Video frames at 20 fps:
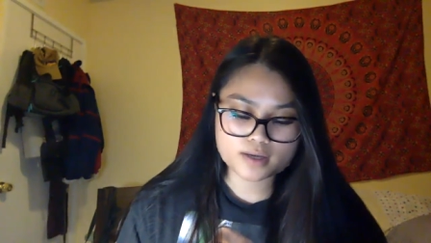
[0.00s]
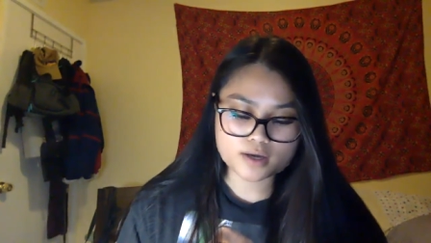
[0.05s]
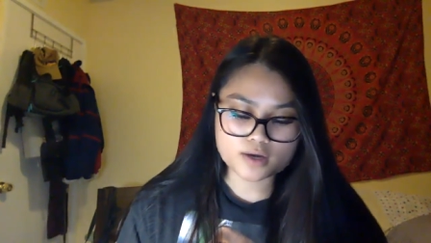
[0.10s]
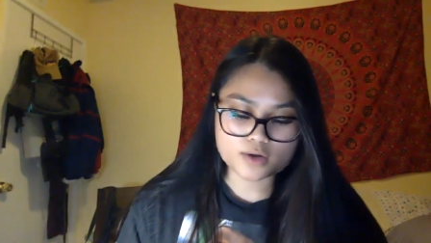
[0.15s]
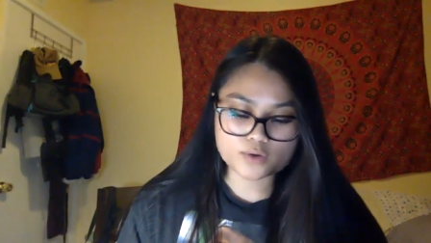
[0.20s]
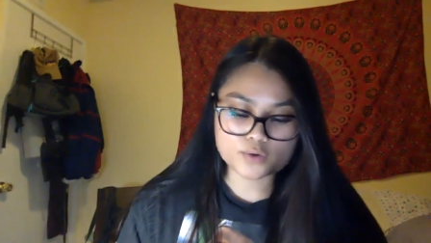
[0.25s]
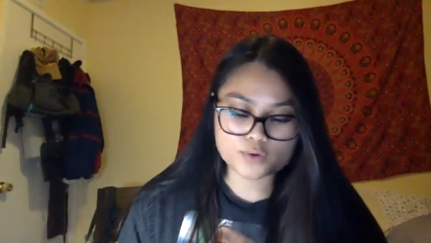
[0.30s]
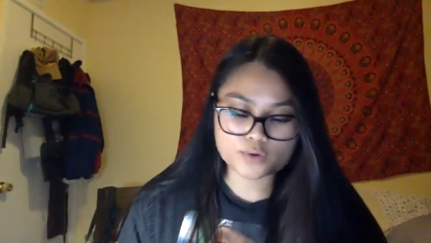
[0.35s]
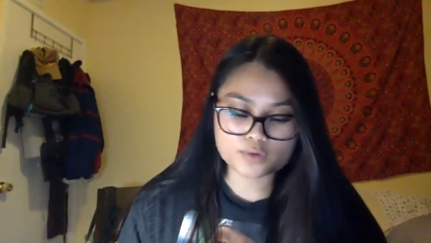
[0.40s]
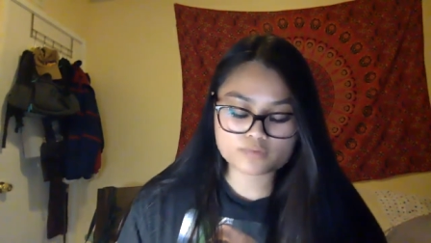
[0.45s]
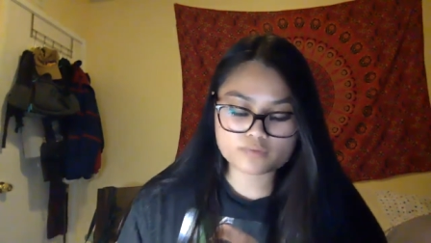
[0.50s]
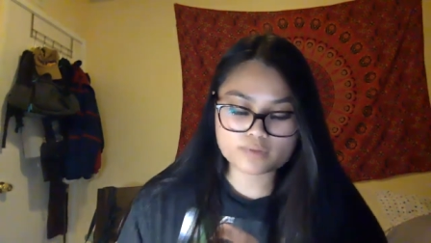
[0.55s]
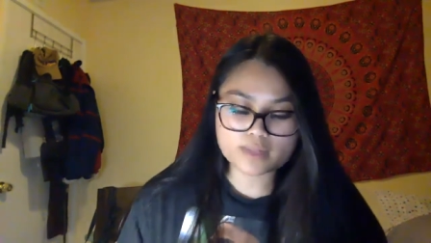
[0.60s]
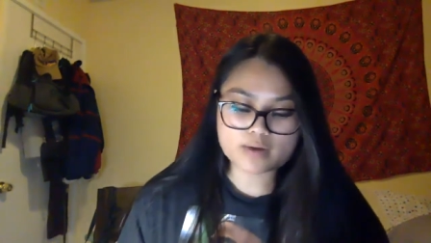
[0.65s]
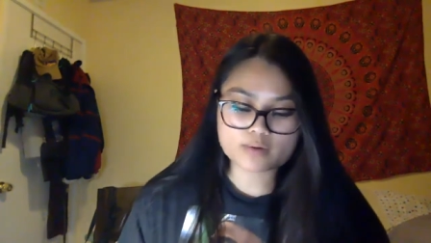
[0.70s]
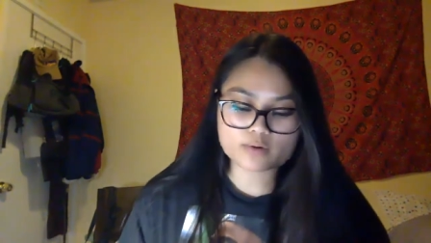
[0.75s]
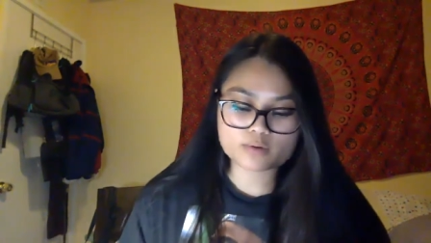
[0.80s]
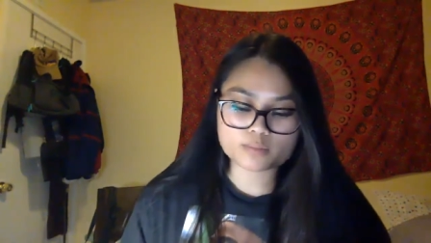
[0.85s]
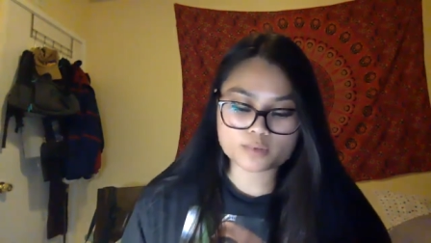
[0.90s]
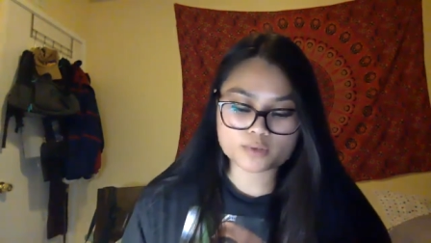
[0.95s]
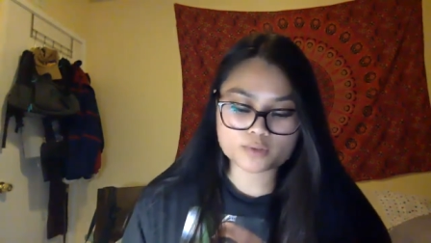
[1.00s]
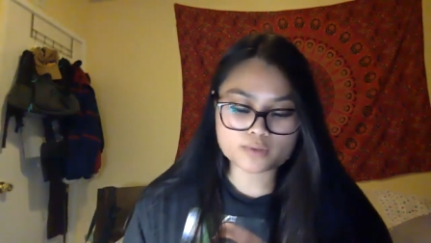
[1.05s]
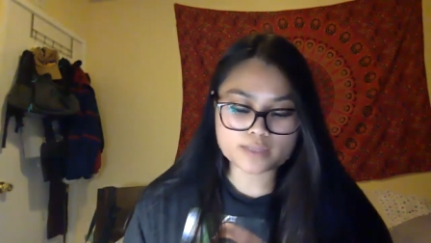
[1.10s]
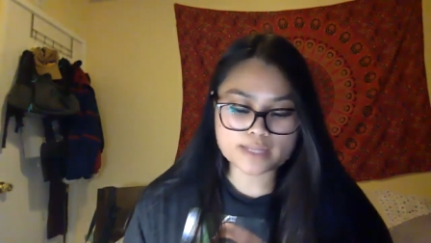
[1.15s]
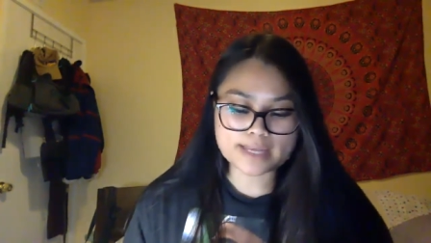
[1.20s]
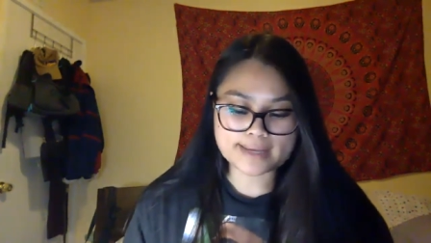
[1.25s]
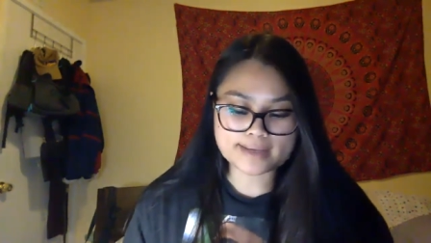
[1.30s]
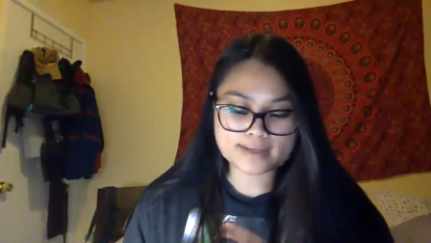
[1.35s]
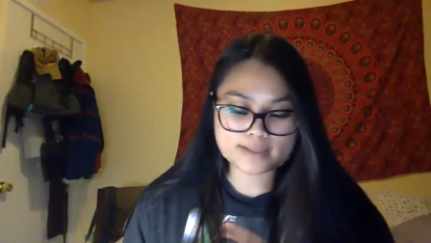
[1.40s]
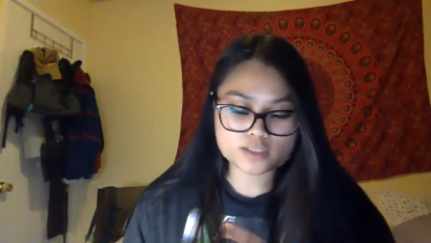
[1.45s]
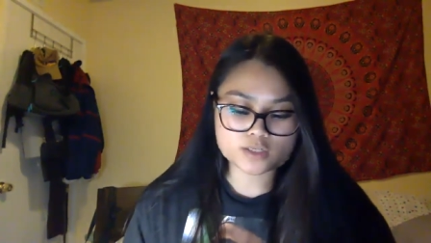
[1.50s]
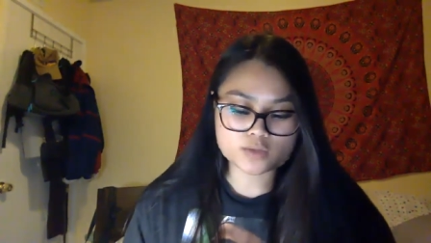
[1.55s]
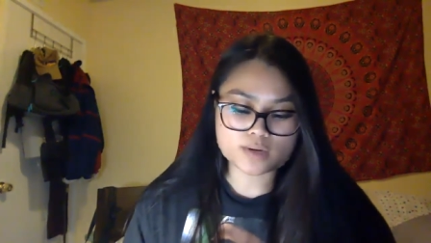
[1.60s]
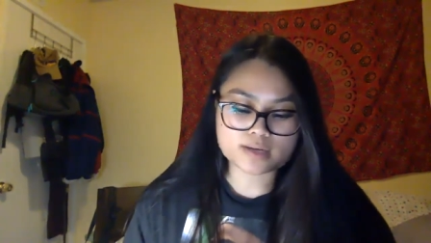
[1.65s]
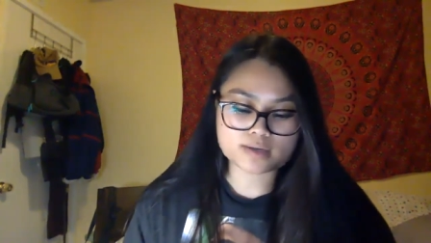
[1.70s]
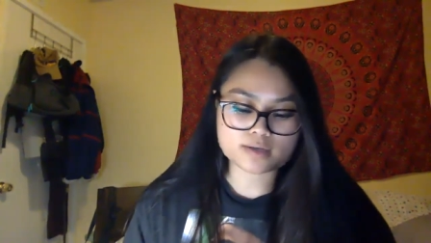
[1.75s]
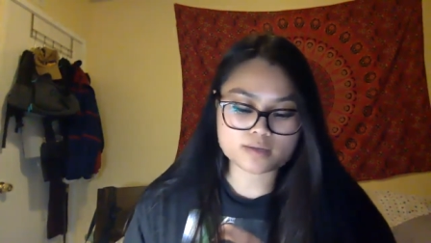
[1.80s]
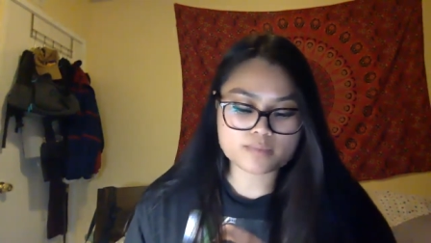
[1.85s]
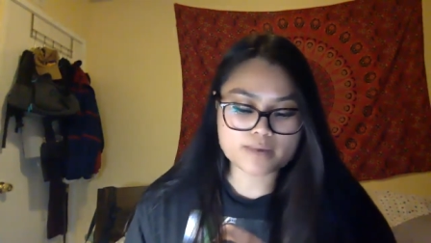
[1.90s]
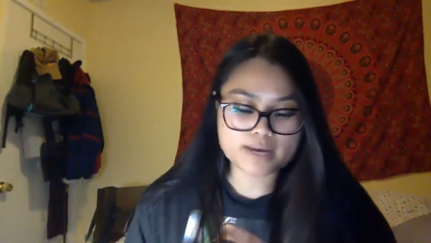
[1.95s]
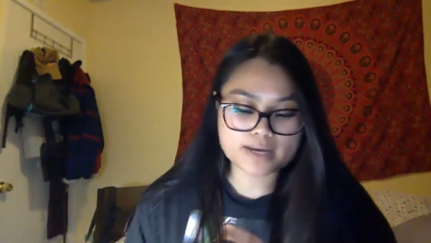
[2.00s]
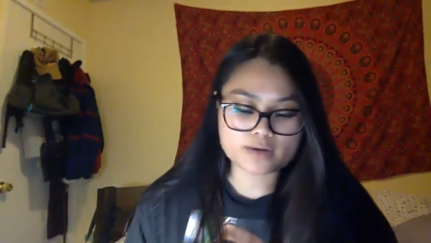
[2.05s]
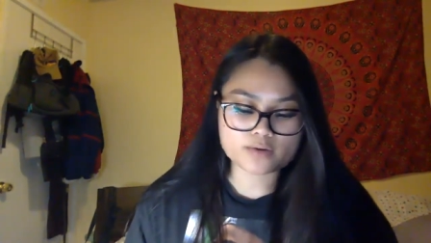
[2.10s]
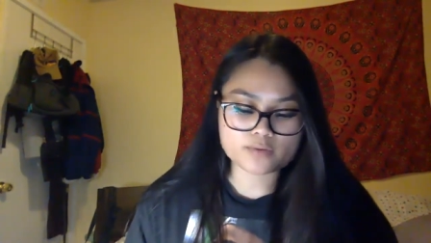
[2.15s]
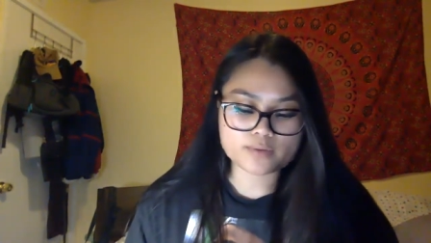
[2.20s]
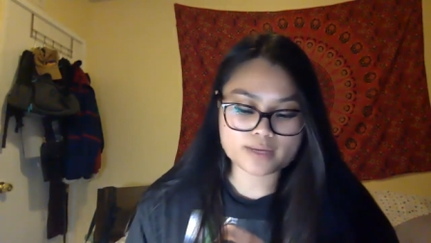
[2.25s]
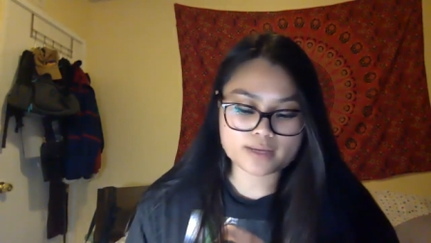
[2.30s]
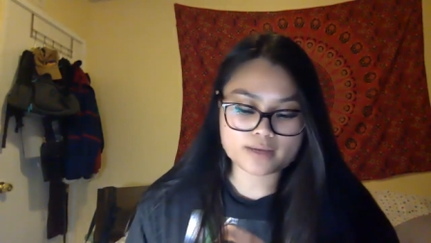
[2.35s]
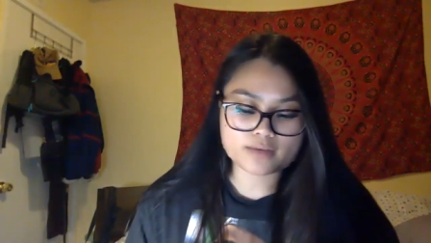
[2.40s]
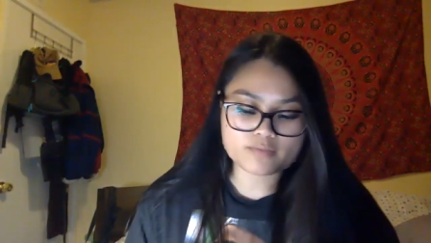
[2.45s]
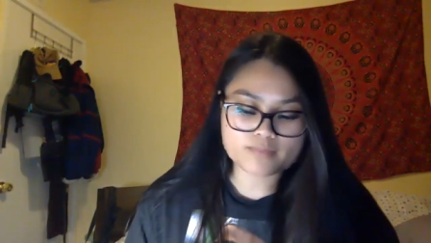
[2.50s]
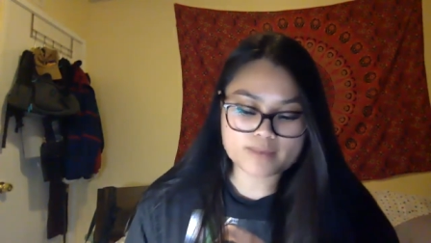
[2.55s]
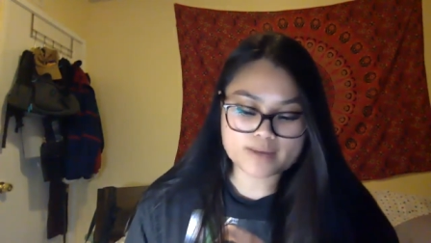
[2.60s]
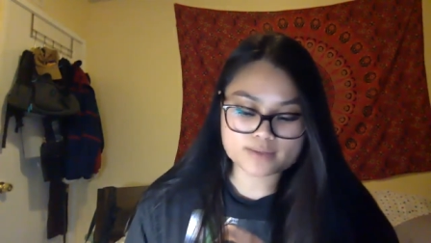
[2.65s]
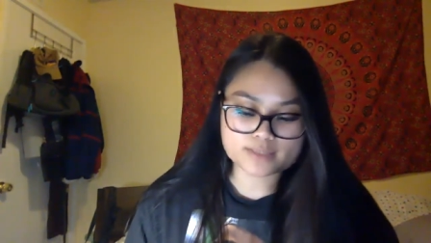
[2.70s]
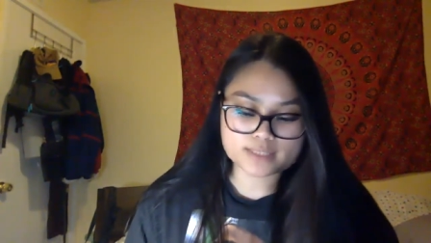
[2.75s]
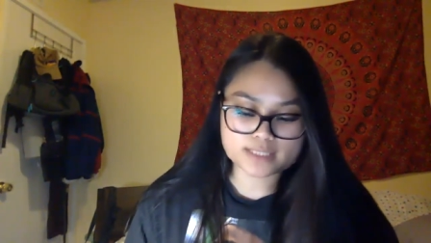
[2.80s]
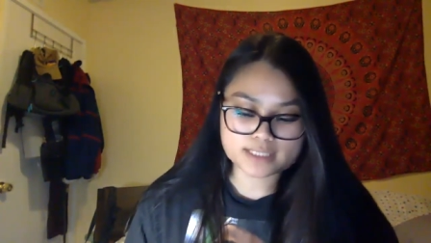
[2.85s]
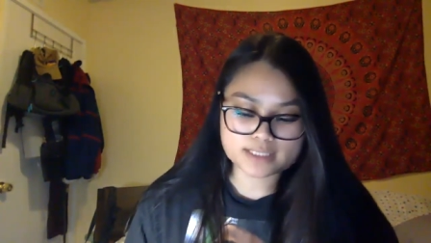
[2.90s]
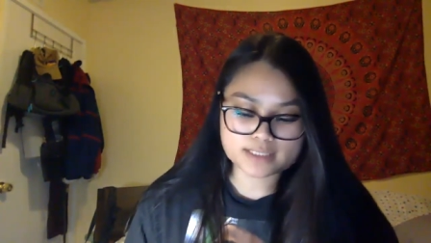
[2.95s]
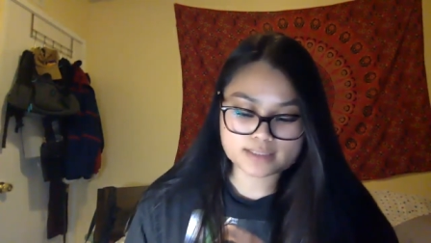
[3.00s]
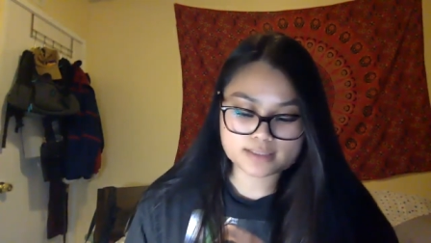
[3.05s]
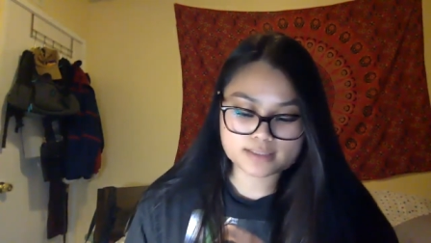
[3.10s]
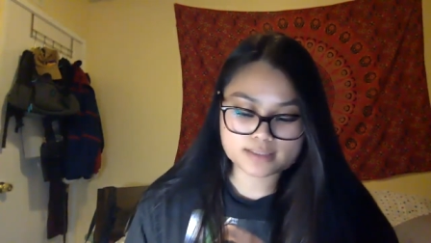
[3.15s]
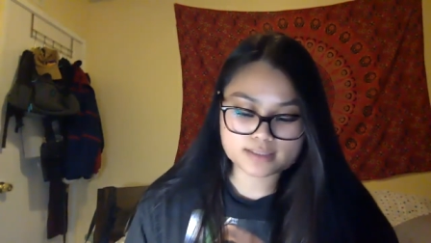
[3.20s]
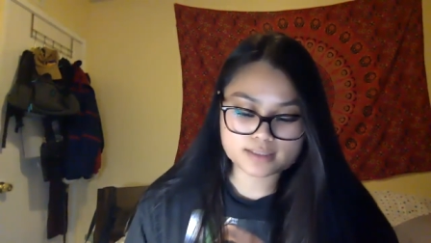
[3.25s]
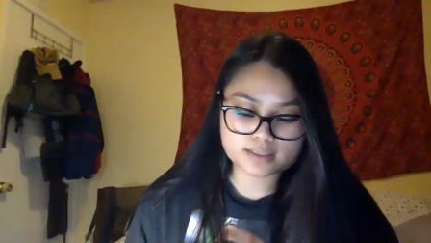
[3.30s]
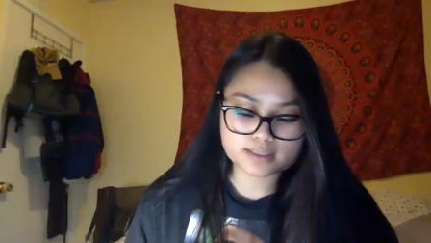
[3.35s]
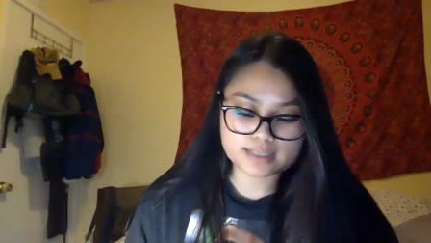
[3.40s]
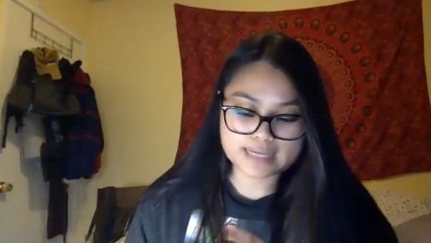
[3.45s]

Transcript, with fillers: a cornflower blue lake surrounded by a ring of mountains,